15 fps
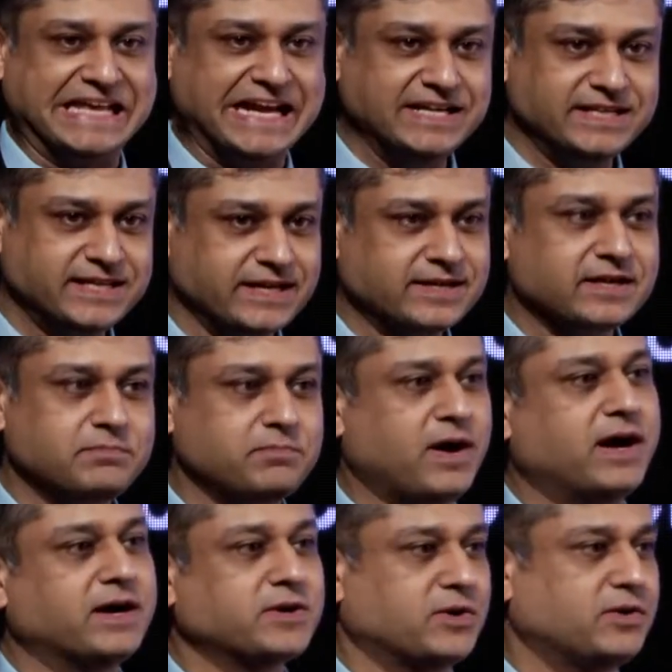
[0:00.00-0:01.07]
integral
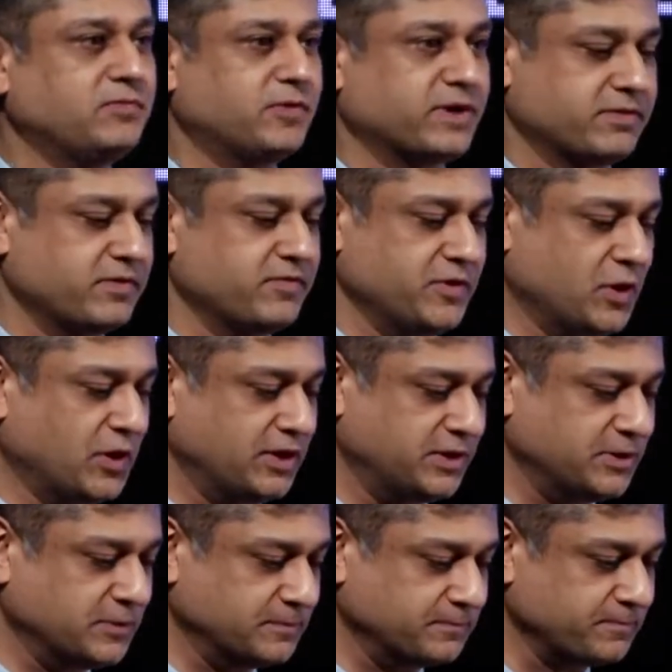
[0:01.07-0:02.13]
part of whatever we all
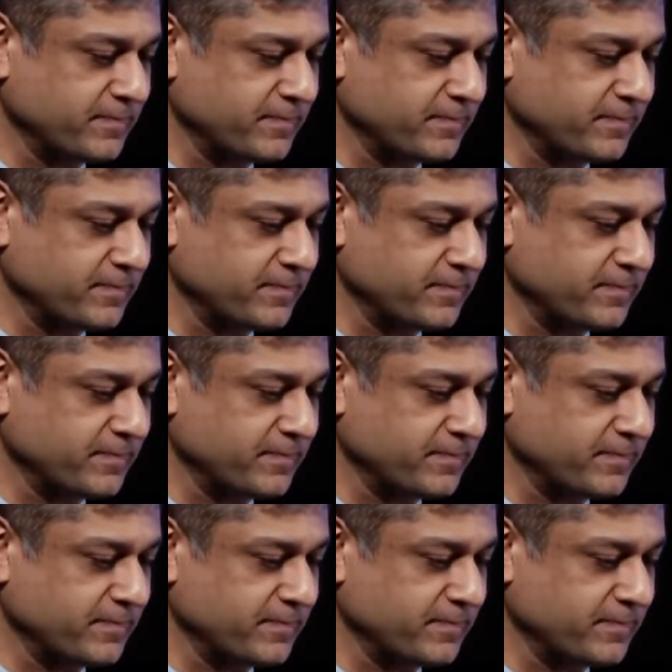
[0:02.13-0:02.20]
do.